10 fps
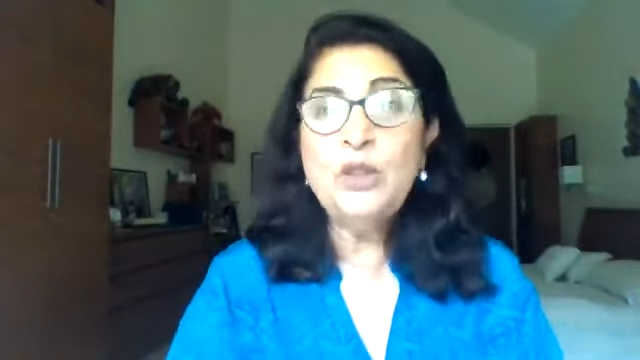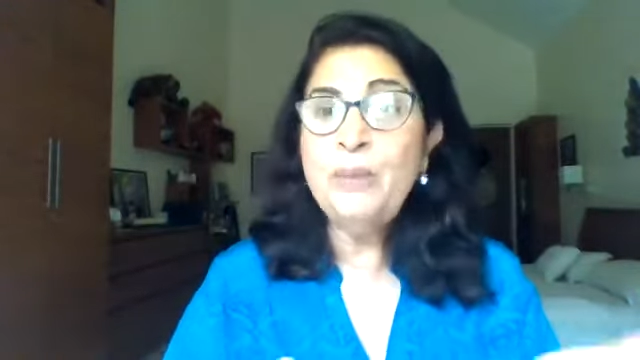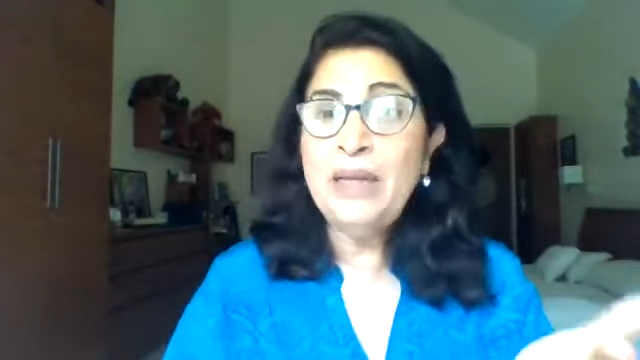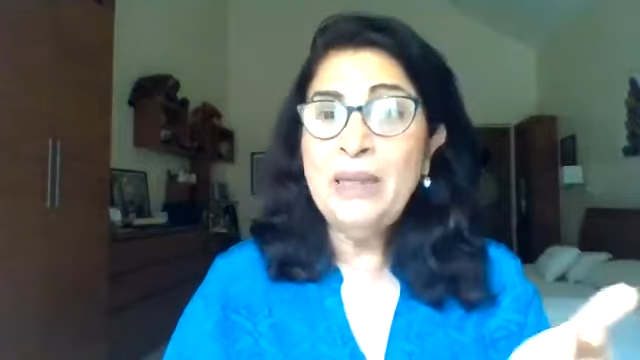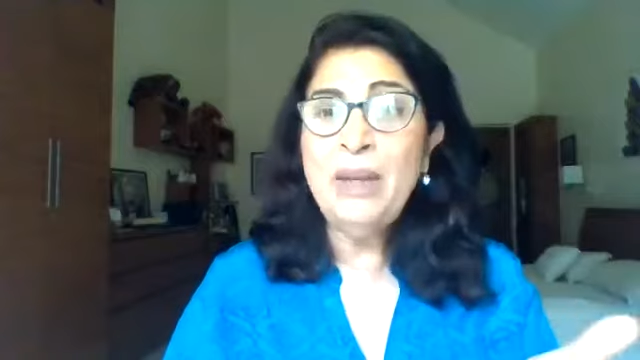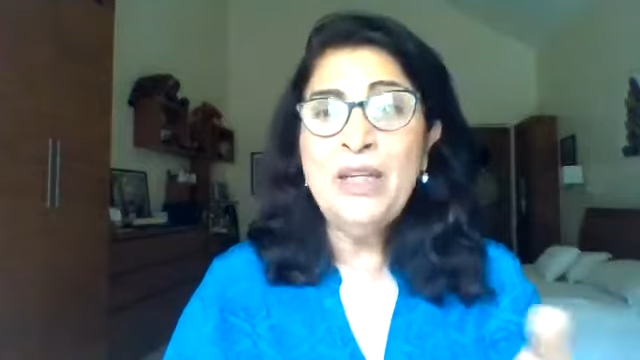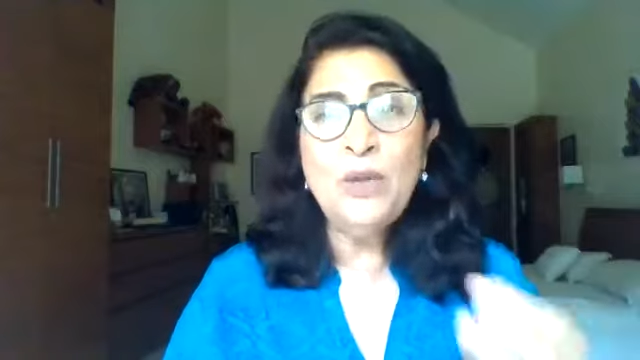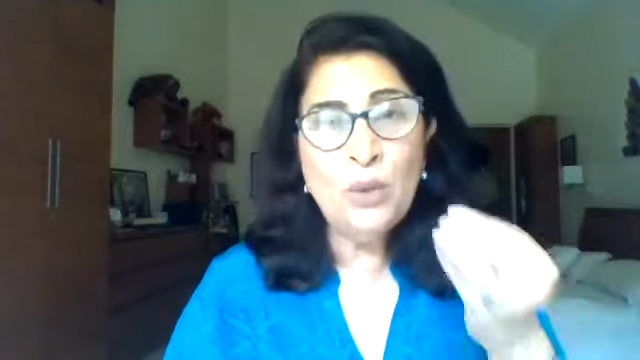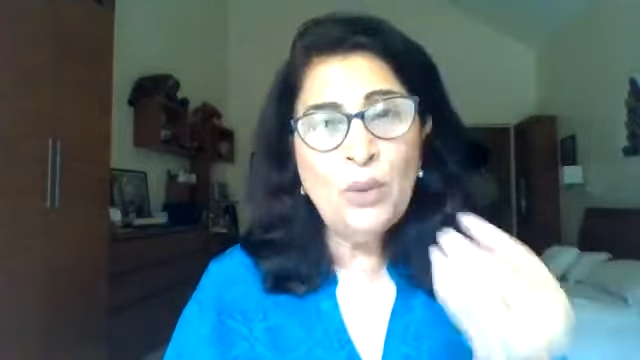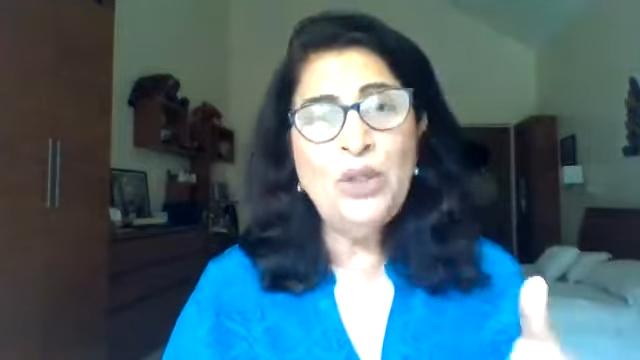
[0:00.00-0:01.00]
because many
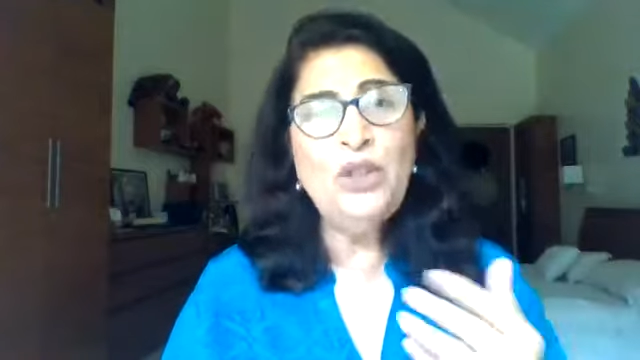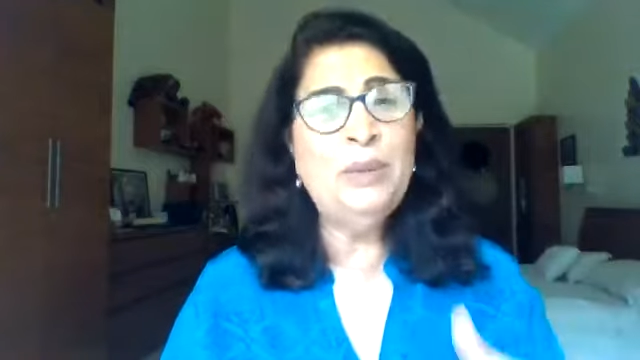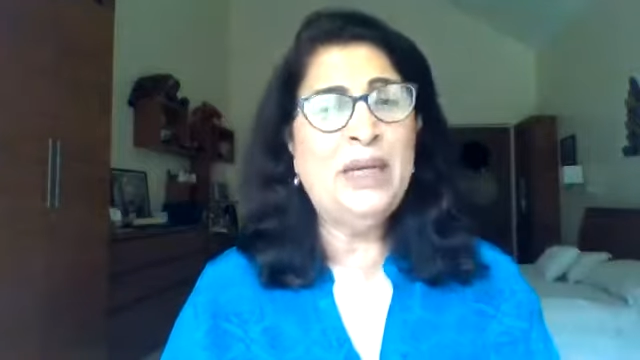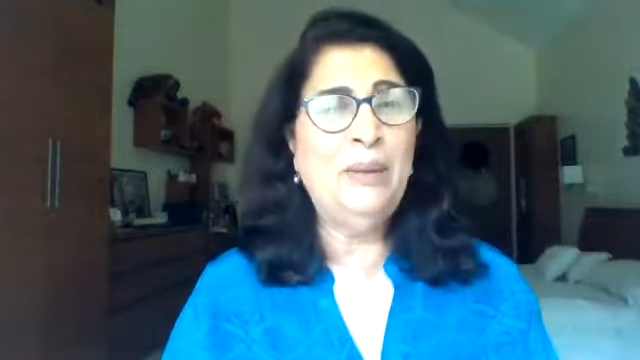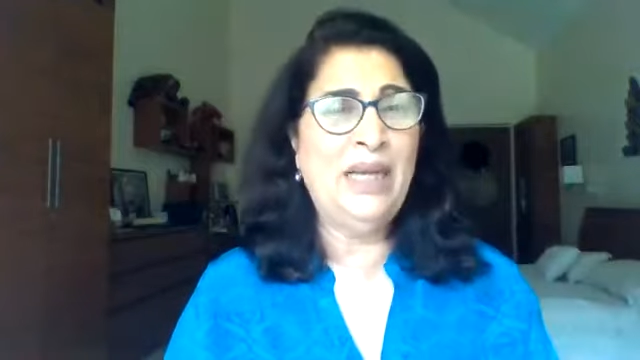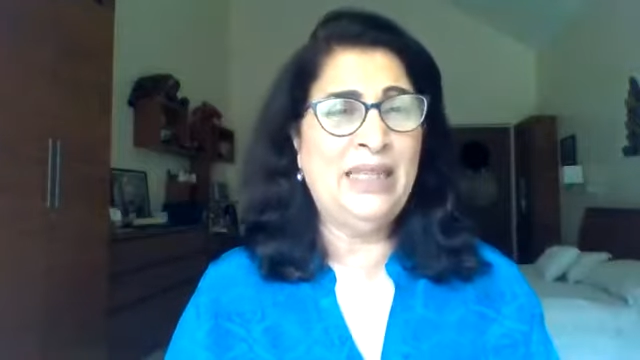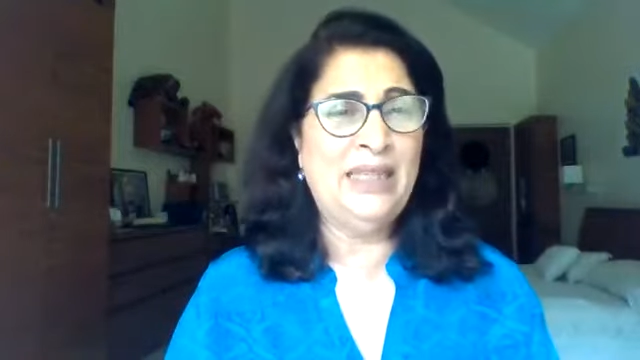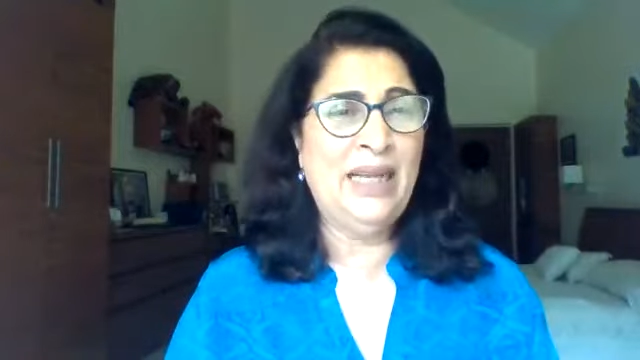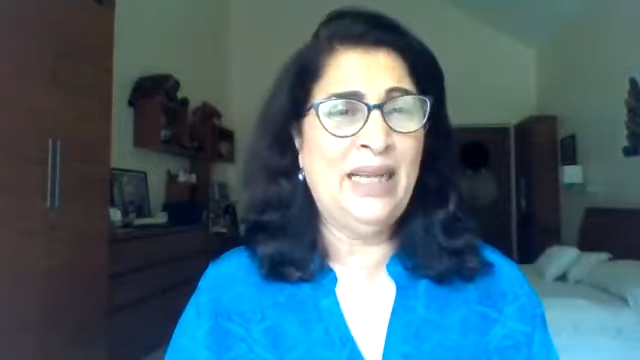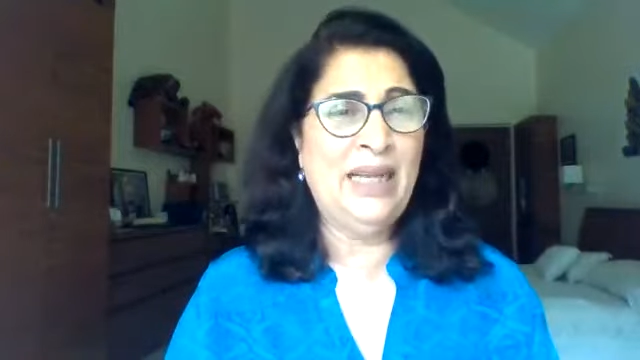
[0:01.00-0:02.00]
men don't want to become
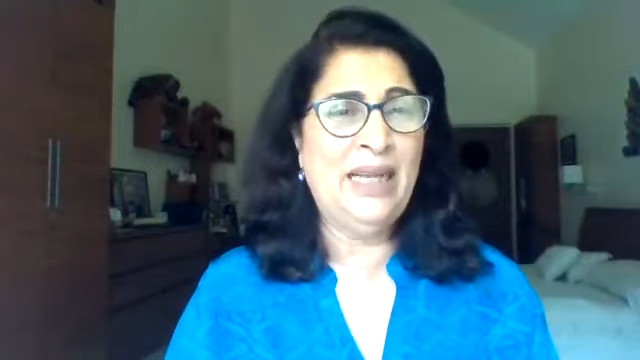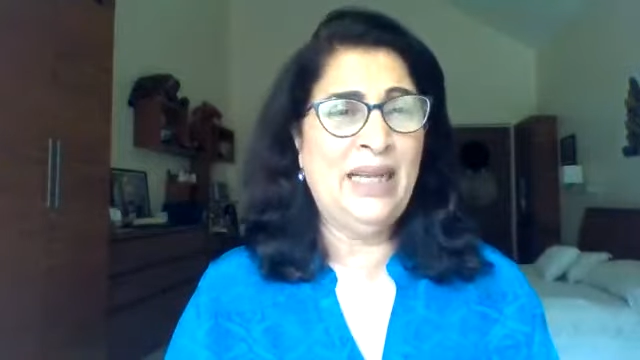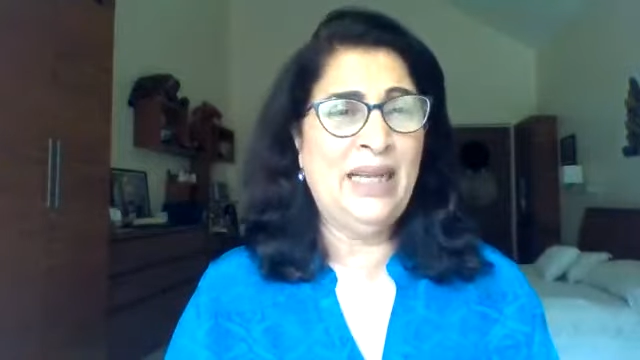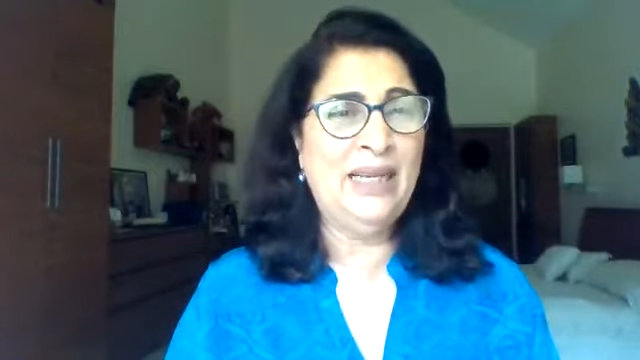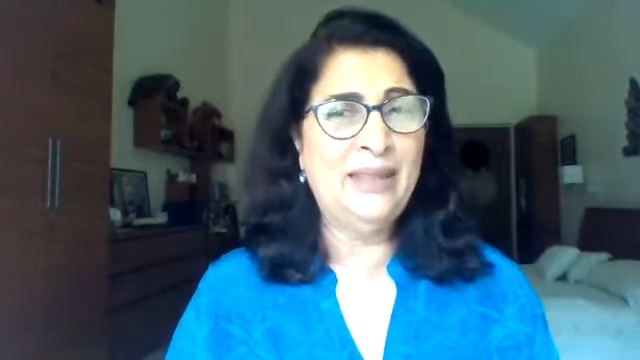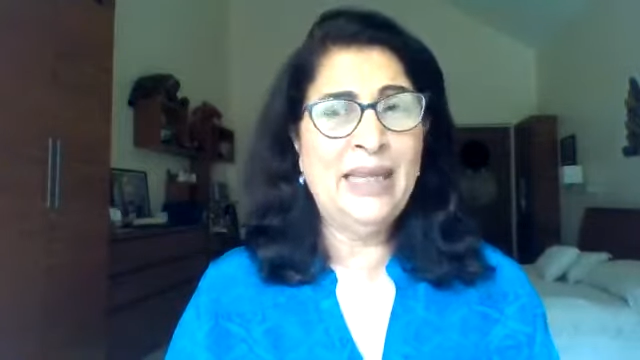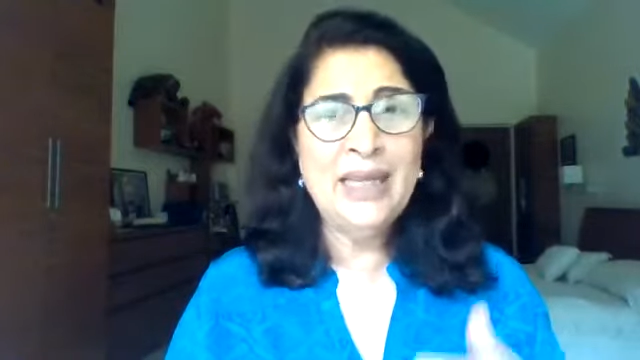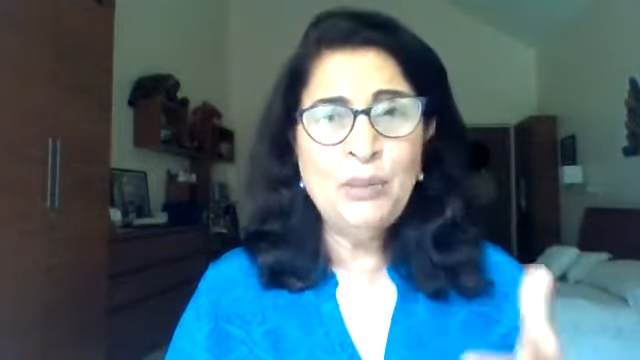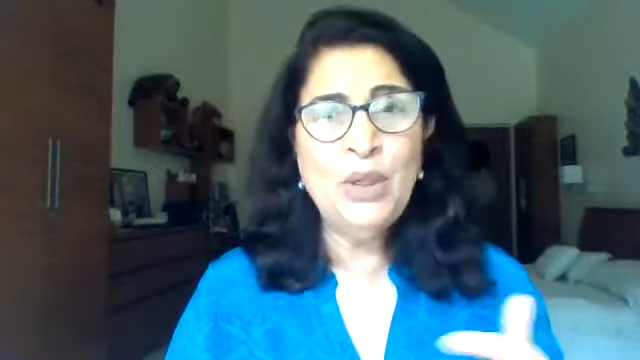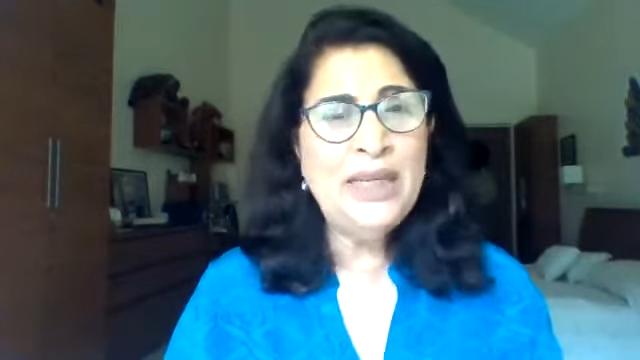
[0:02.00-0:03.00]
like that. They get
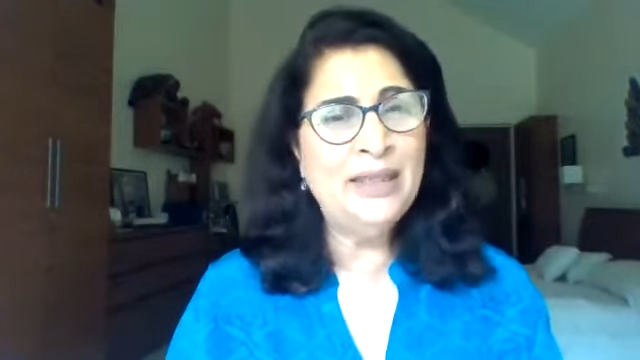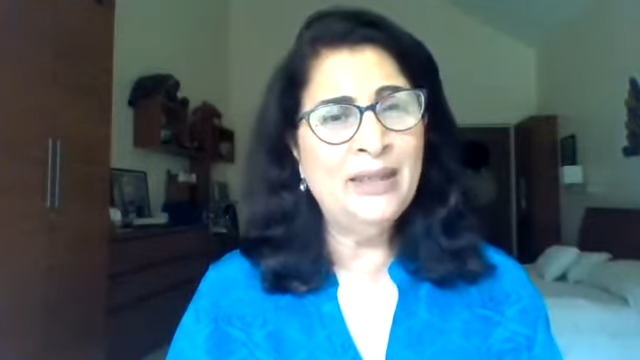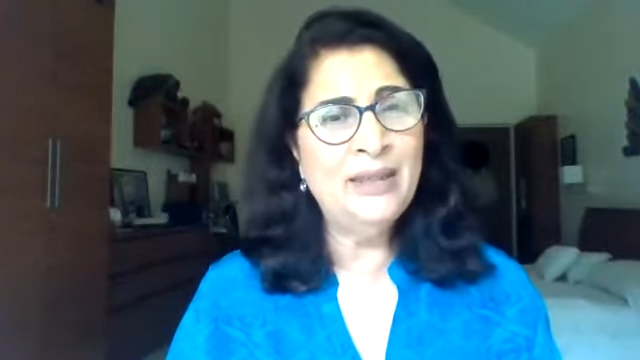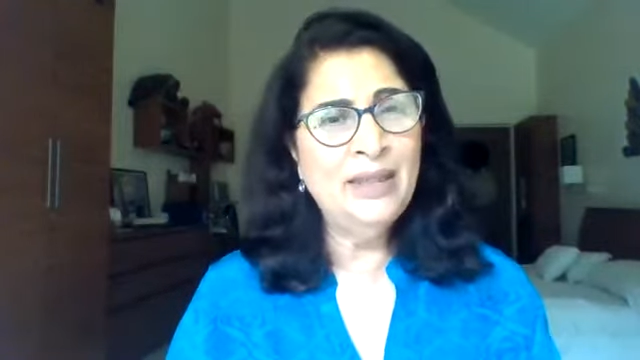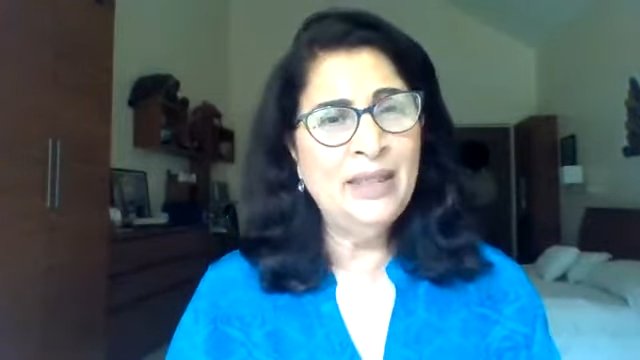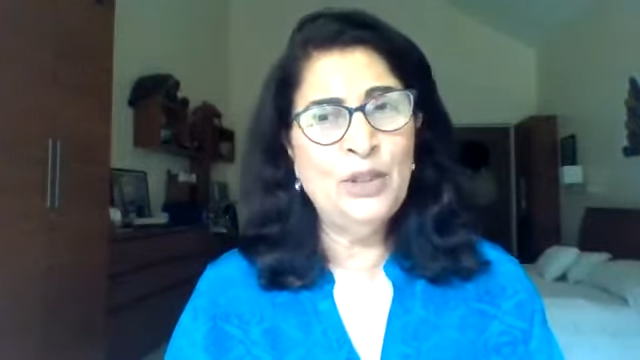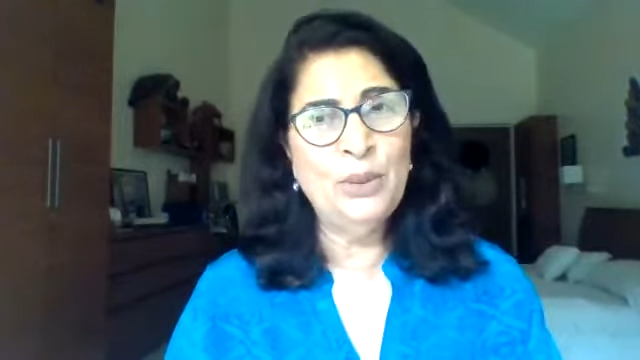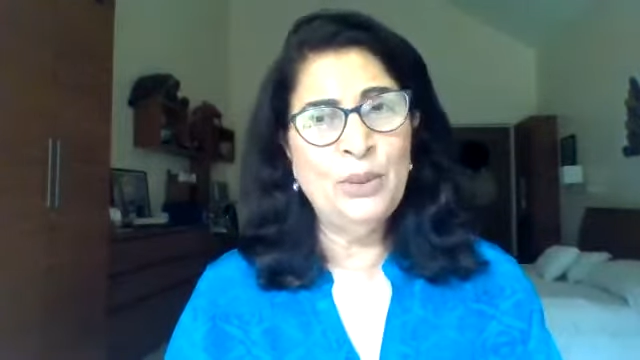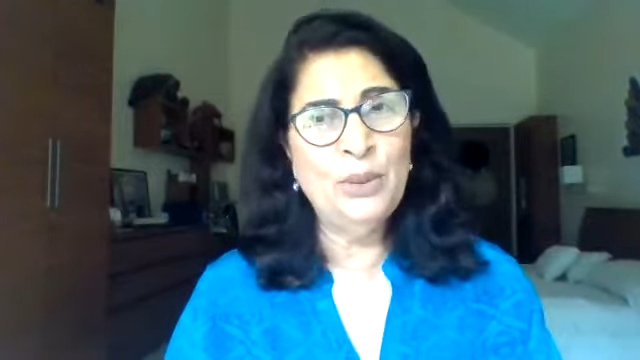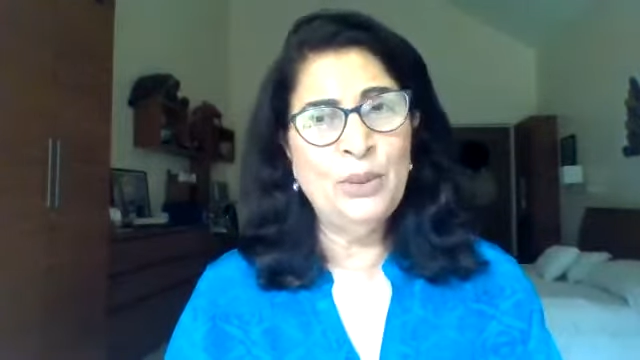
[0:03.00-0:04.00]
bullied into it.